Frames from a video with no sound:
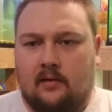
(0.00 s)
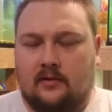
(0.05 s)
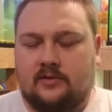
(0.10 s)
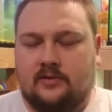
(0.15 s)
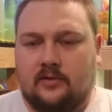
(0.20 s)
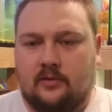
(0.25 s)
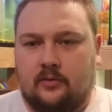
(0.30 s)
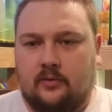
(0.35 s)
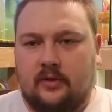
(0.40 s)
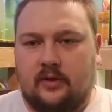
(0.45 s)

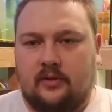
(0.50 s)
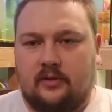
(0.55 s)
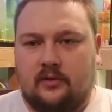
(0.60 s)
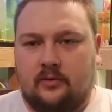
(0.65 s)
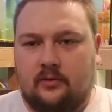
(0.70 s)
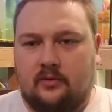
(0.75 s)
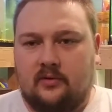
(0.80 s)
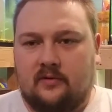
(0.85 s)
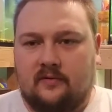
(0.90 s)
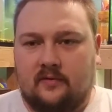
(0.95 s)
So what do you
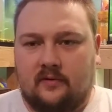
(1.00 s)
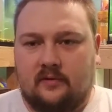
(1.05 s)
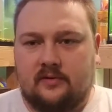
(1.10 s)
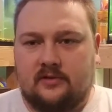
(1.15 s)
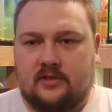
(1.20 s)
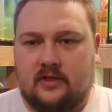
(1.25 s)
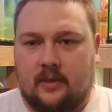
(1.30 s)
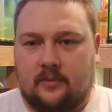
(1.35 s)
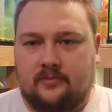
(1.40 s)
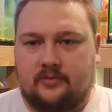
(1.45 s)
do when your filter
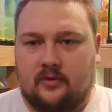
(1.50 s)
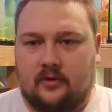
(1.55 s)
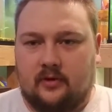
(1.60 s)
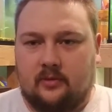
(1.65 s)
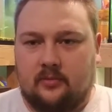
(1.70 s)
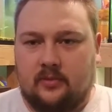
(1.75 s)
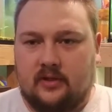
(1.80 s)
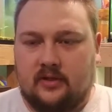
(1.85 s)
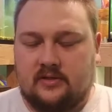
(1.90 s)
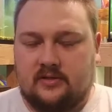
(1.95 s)
stops
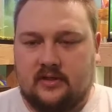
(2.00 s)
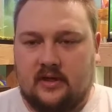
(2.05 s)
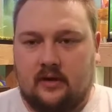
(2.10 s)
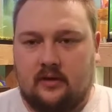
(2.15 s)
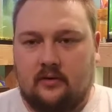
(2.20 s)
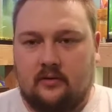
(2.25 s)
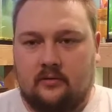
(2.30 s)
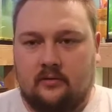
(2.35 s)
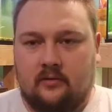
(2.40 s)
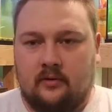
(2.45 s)
running? Because
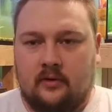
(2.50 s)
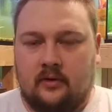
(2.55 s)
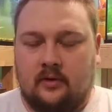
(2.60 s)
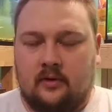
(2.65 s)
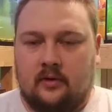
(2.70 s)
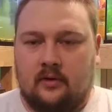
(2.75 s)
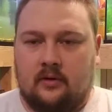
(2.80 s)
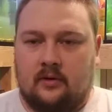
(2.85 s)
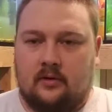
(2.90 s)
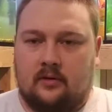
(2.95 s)
now
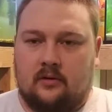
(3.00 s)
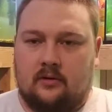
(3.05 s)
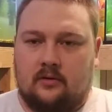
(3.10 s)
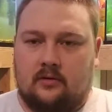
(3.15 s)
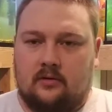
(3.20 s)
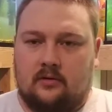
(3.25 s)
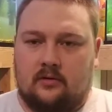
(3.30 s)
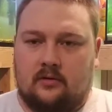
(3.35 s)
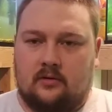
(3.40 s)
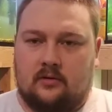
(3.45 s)

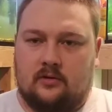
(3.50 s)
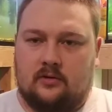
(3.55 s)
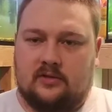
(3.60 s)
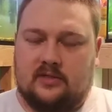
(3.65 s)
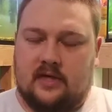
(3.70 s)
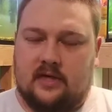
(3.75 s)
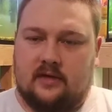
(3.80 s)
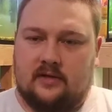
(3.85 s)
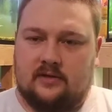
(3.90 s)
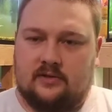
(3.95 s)
your
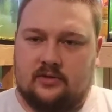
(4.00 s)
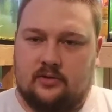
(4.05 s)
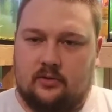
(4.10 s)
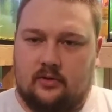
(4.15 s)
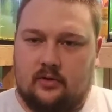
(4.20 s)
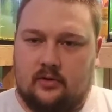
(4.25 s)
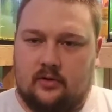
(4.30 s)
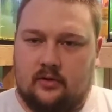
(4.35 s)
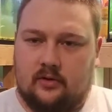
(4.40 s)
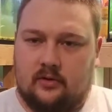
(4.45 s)
tank is no
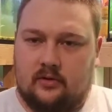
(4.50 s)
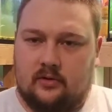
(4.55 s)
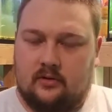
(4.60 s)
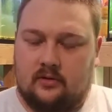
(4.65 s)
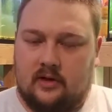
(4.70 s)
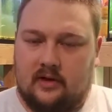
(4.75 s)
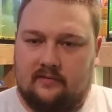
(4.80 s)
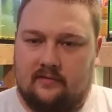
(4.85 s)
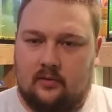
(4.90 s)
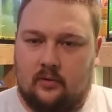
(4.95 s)
longer
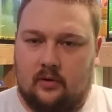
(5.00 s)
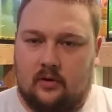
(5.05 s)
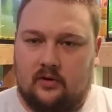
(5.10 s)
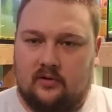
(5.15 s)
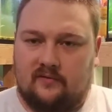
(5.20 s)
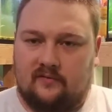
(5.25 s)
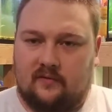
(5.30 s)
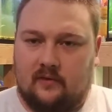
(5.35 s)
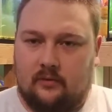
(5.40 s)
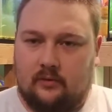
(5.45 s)
having
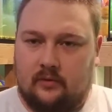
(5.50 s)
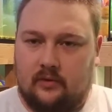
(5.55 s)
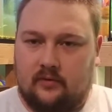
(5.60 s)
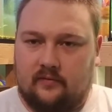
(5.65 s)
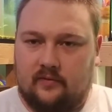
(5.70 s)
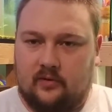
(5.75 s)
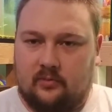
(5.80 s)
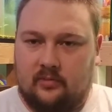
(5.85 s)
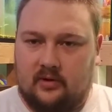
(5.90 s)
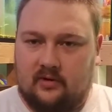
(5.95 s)
water flowing
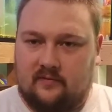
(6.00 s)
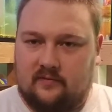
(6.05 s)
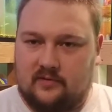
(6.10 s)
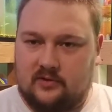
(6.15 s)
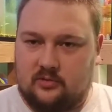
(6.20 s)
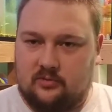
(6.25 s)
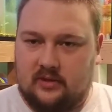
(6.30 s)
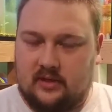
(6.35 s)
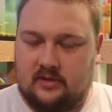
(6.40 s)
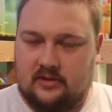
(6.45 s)
over the
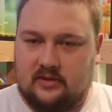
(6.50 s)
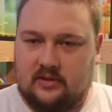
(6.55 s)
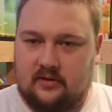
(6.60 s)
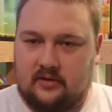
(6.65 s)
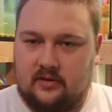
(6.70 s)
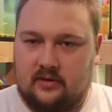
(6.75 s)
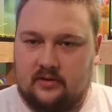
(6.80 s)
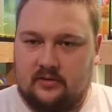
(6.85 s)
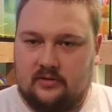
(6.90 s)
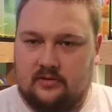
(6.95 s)
beneficial
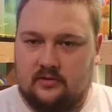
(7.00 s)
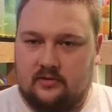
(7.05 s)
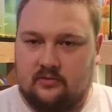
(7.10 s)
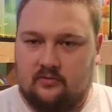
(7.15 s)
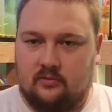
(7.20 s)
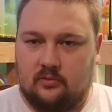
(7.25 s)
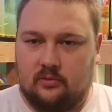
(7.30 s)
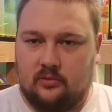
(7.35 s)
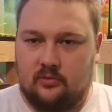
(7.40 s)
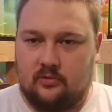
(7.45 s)
bacteria to
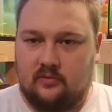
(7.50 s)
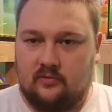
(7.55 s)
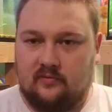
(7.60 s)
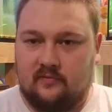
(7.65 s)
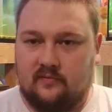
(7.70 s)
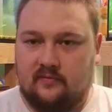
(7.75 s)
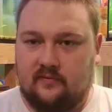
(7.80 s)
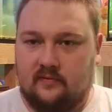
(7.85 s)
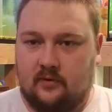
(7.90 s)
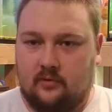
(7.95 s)

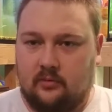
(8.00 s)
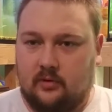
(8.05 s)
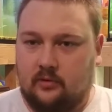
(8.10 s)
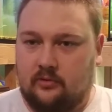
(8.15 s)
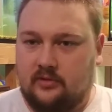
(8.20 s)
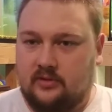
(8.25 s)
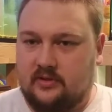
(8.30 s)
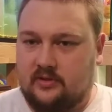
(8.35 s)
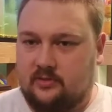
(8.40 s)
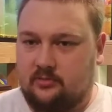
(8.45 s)
remove
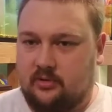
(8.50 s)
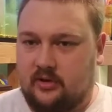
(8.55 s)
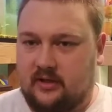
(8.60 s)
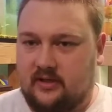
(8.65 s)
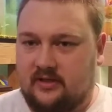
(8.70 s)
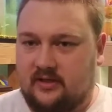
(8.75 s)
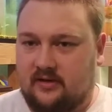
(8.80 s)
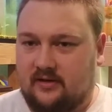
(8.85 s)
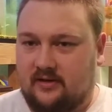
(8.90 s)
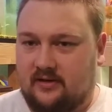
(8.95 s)
ammonias, break
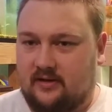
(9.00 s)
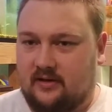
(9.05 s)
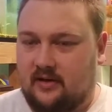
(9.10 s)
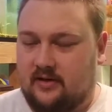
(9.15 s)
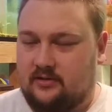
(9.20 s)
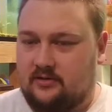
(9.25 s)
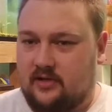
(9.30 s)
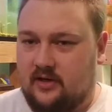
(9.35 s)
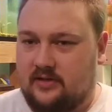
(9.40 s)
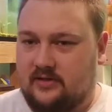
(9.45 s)
it down into
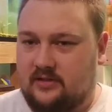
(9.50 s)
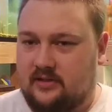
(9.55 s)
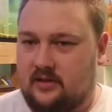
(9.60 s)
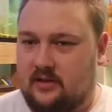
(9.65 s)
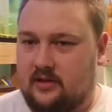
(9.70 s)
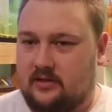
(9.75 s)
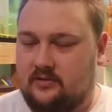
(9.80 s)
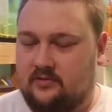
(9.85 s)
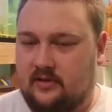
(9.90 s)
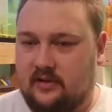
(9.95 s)
nitrites and
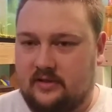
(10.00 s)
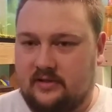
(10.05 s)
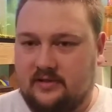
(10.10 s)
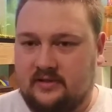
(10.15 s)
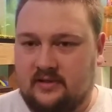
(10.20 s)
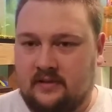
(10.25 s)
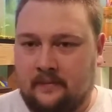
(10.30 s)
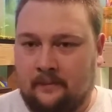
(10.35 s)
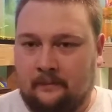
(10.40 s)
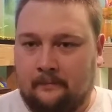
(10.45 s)

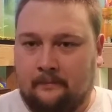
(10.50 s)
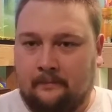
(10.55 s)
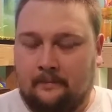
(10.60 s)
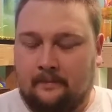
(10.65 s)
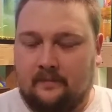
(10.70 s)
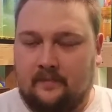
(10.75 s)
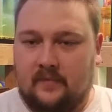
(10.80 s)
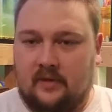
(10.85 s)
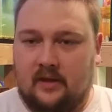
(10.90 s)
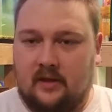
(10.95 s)
nitrates.
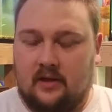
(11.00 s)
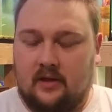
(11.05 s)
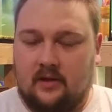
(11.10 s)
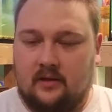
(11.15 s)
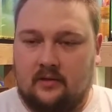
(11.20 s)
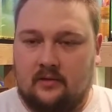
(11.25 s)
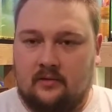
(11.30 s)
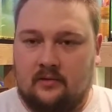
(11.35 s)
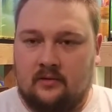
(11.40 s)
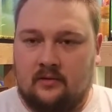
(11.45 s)

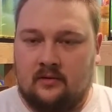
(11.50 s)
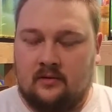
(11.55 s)
And